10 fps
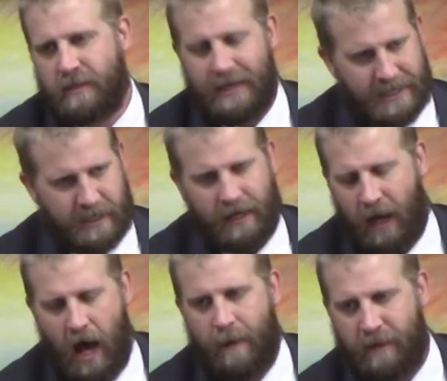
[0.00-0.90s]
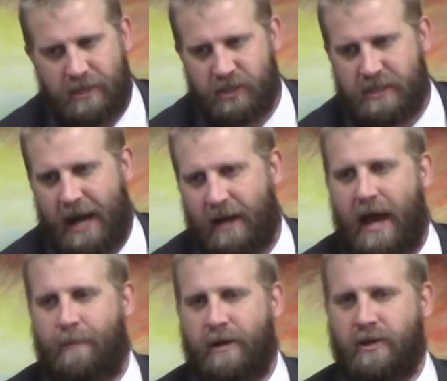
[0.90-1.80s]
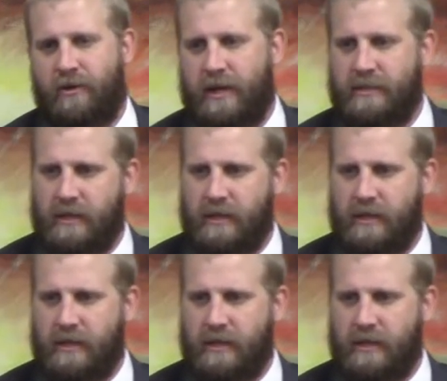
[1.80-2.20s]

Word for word: It is going to come, but it's just not going to happen in your days.